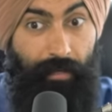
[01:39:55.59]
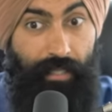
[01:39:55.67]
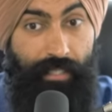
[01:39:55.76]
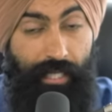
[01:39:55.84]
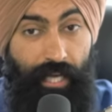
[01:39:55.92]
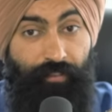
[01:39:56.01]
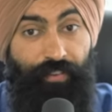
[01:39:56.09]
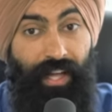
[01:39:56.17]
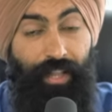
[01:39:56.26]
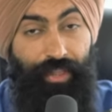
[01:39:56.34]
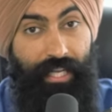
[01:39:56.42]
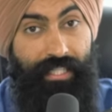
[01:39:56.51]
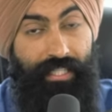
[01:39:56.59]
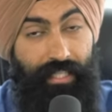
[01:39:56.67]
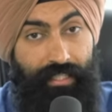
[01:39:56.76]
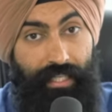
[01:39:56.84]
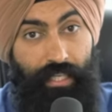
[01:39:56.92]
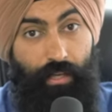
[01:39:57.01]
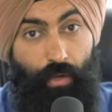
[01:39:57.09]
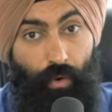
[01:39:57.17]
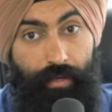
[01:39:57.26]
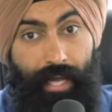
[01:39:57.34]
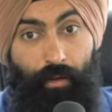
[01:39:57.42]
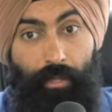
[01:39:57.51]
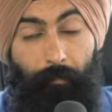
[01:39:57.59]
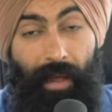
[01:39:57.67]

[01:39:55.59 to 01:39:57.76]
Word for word: because if things continue to go down the